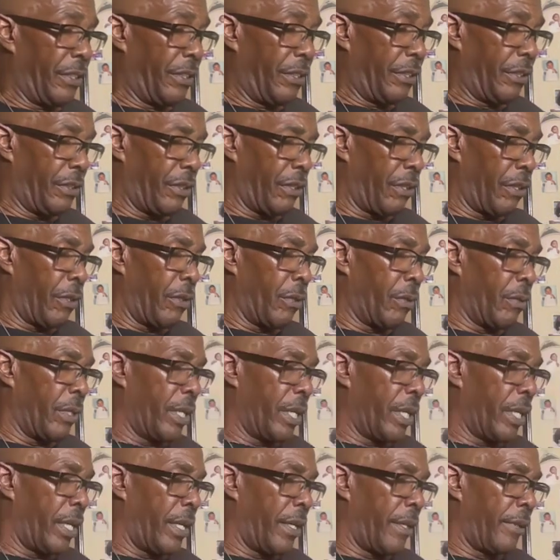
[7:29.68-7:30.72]
So,
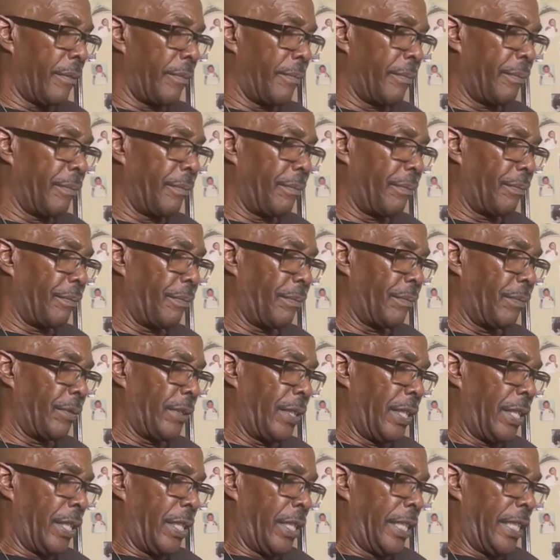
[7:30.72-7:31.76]

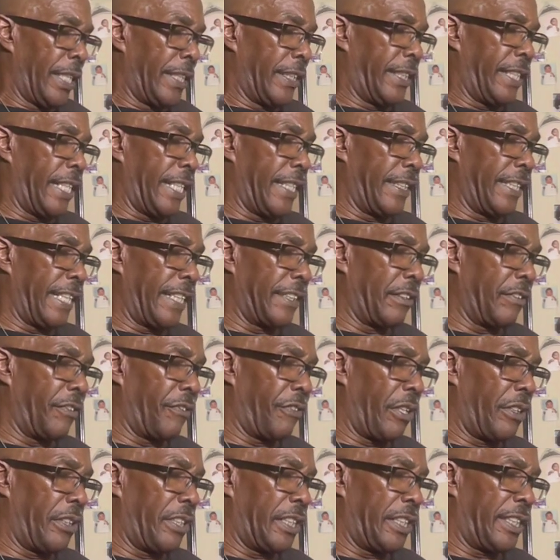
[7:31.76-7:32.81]
it says that the
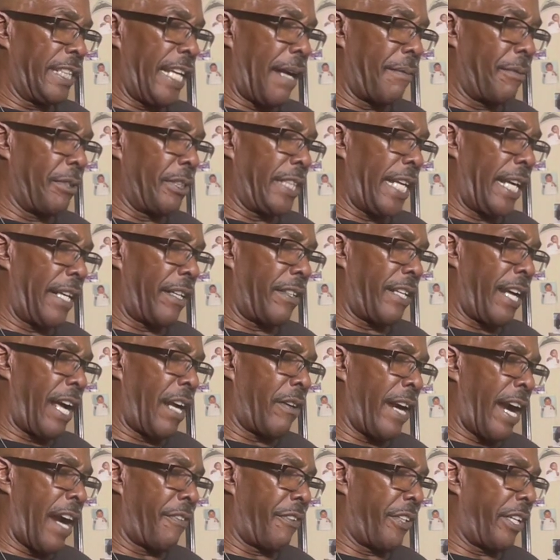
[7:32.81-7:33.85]
first established sacerdotal
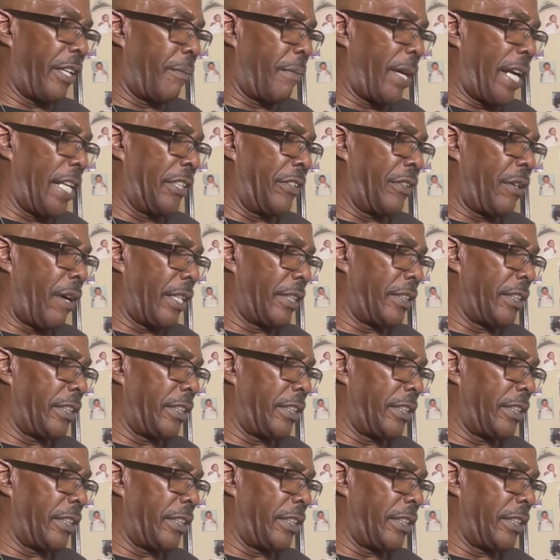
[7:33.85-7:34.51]
African matriarchs,